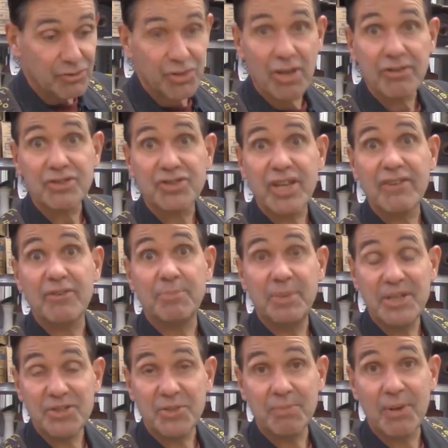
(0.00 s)
how to save a
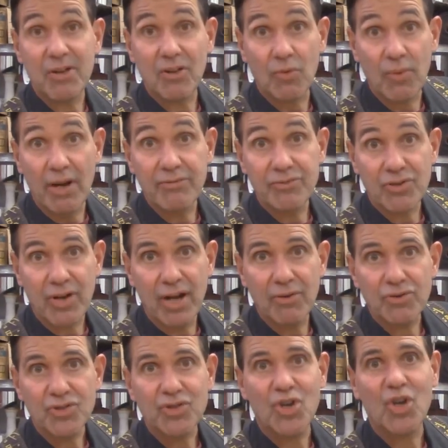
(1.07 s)
piece of metal around your
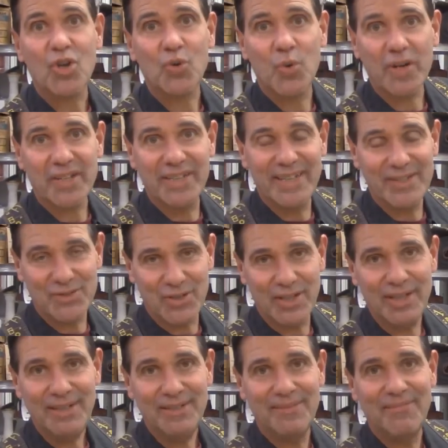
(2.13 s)
house, quick and
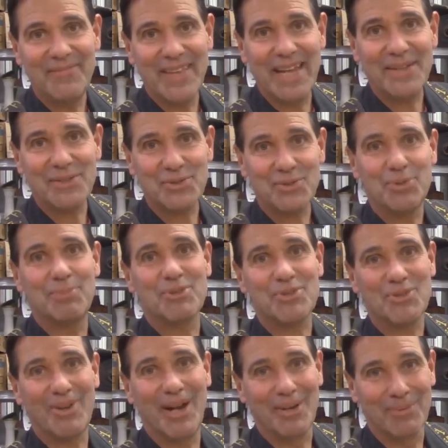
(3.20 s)
easy, thanks to
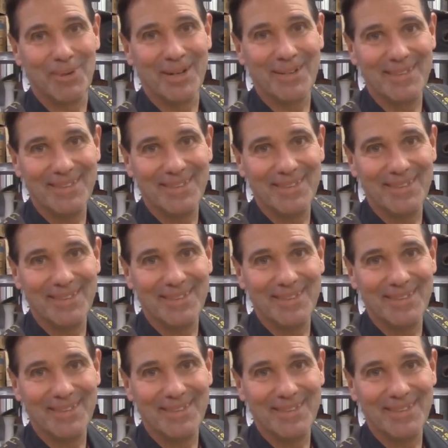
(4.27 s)
Mr. Hardware.